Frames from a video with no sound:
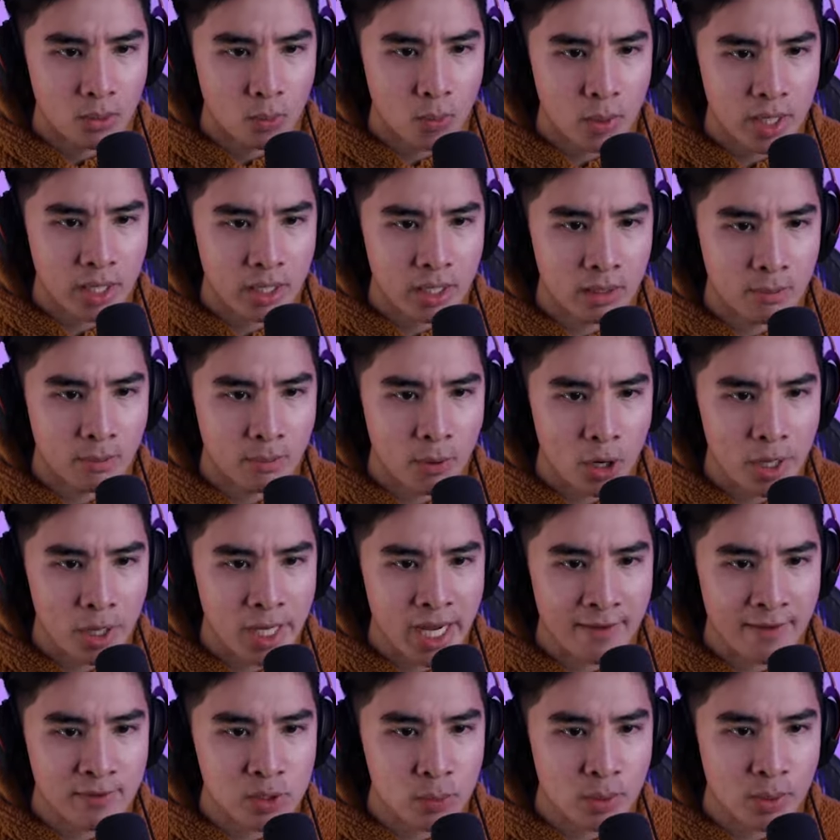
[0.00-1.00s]
we can
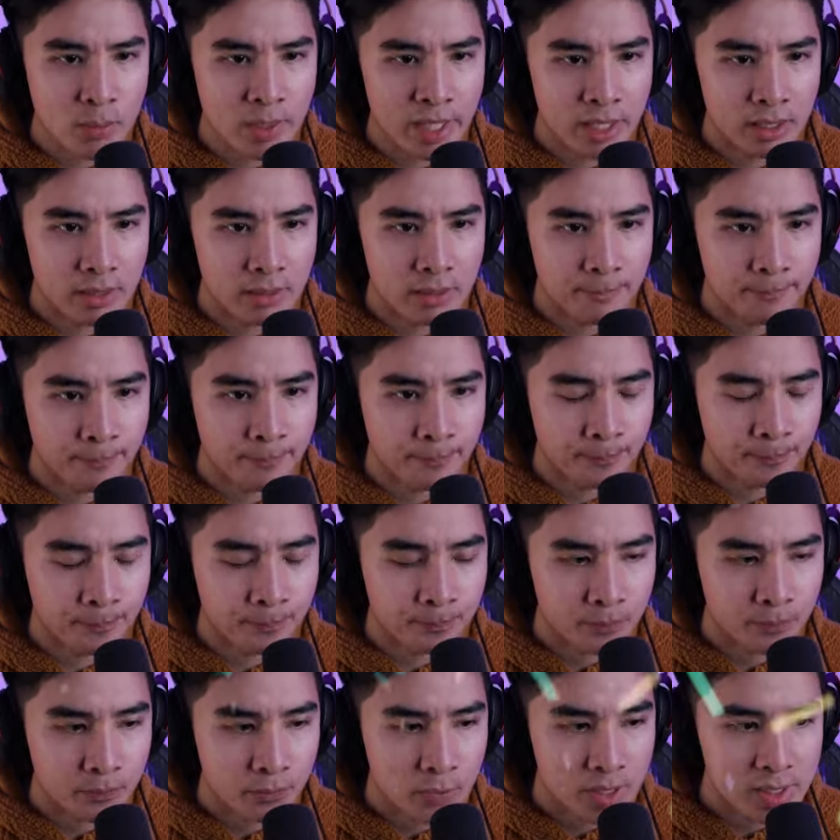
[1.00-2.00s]
party after we win.
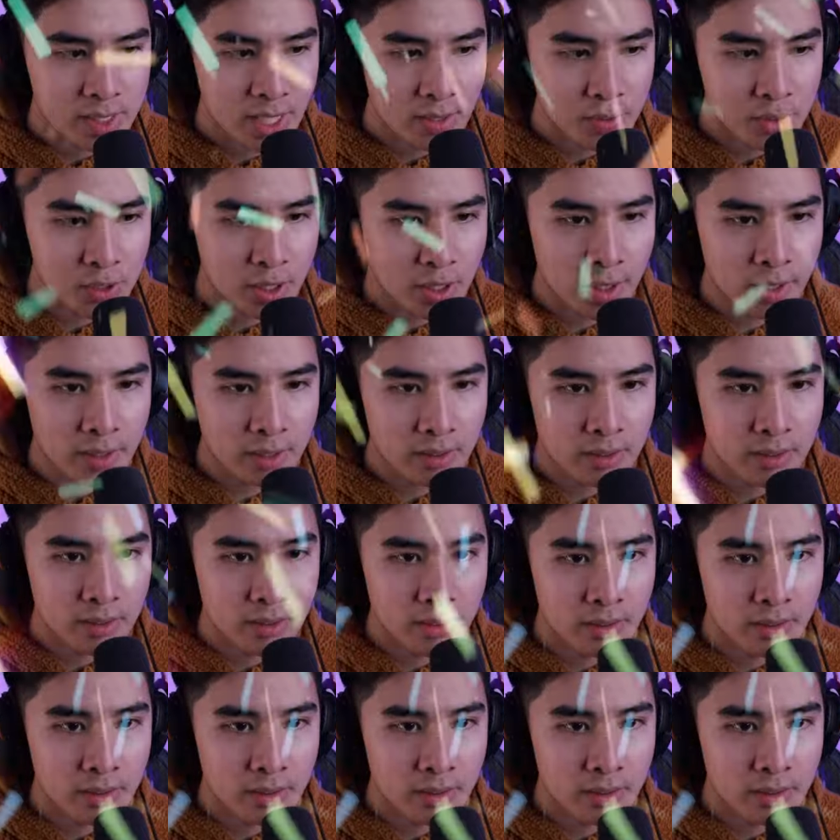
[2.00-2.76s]
Sounds good?